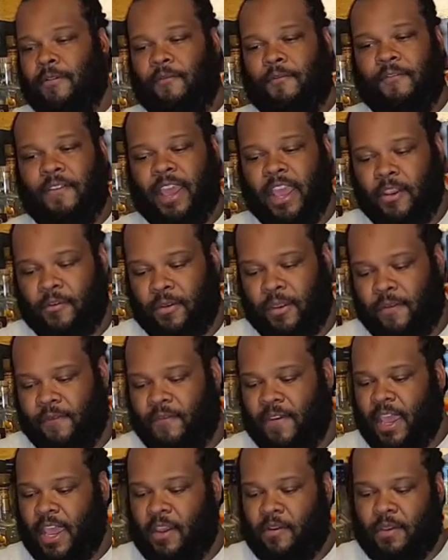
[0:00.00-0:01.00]

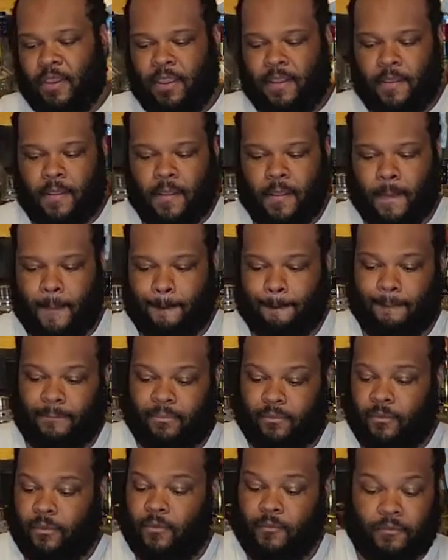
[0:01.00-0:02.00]
very,
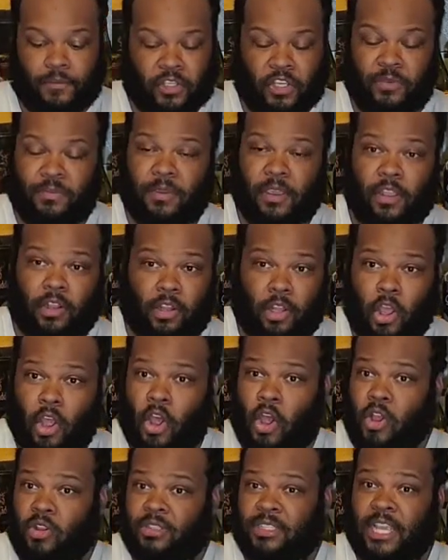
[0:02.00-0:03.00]
took me a
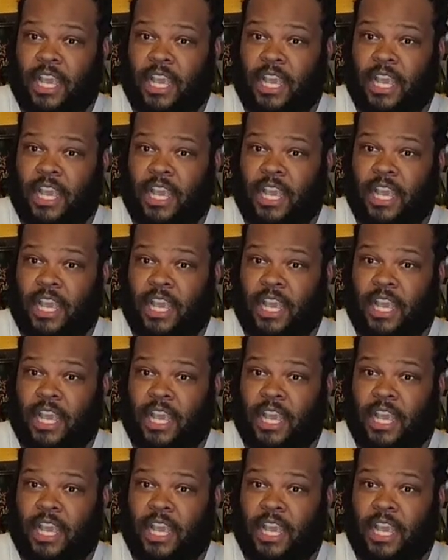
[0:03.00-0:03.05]
long